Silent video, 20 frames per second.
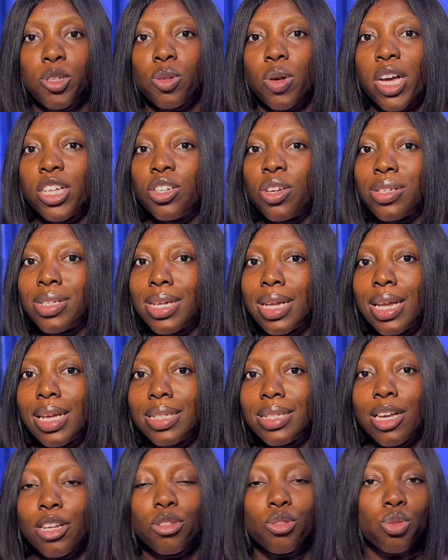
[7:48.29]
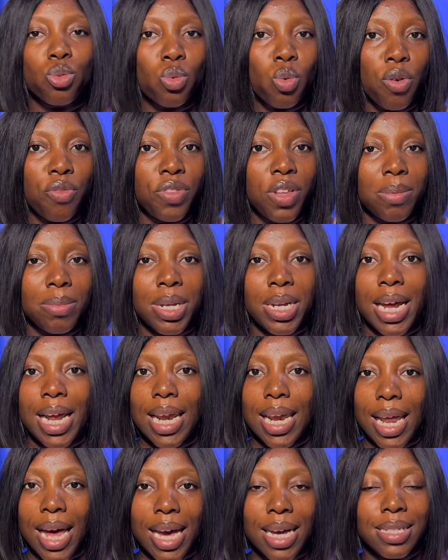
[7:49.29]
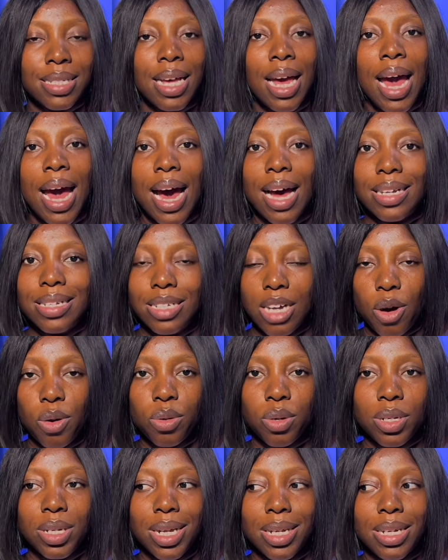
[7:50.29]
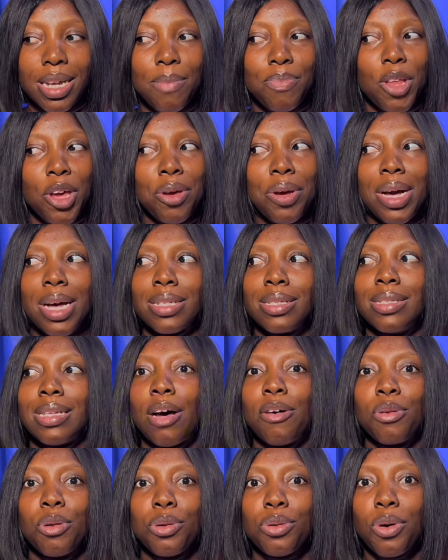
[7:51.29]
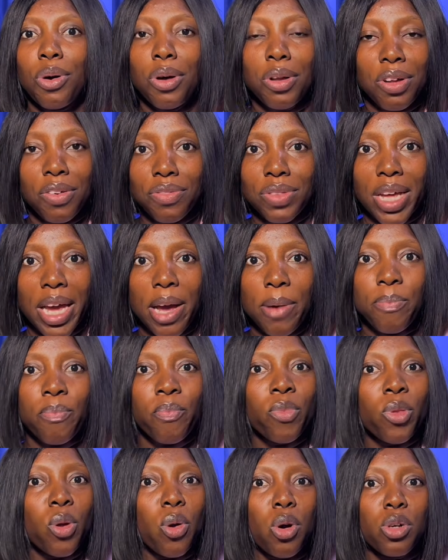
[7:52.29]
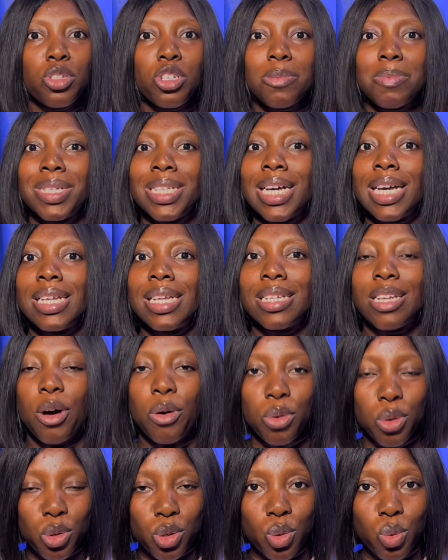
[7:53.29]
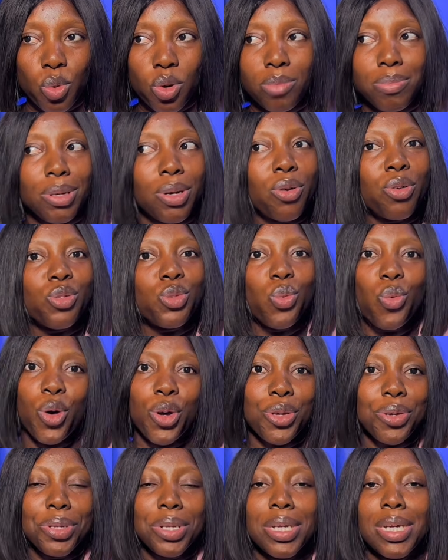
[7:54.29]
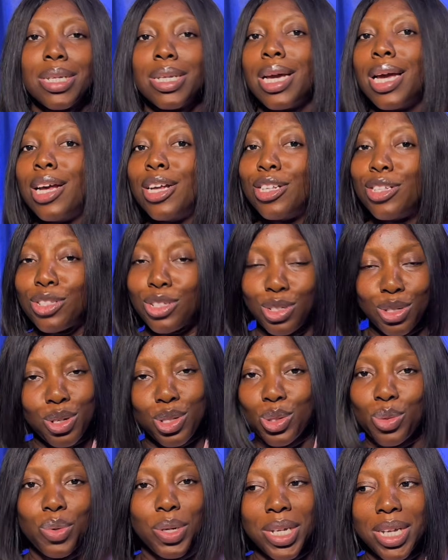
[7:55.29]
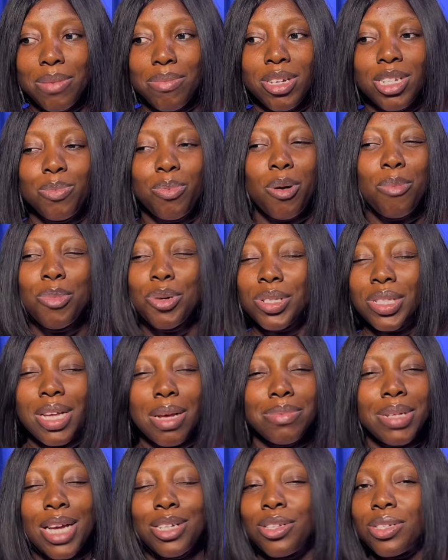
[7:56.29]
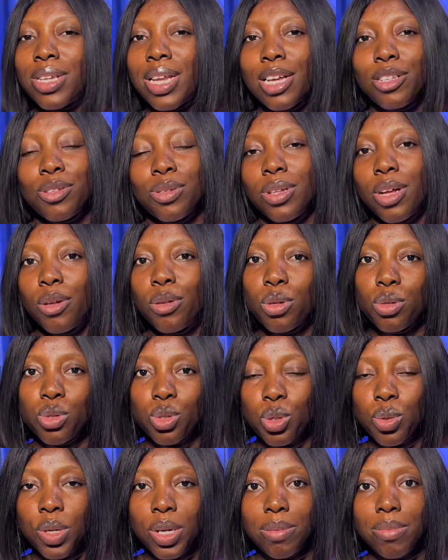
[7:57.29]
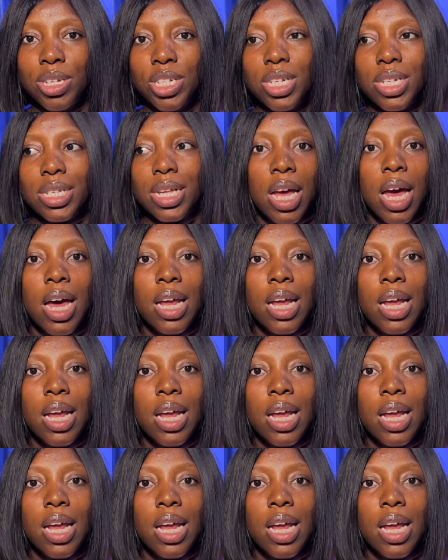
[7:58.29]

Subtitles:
So I just selected 2 of them that I liked and downloaded them. Now you can download all of them or just basically download one, because what you need is just one image, but most times I just like to download 2 images.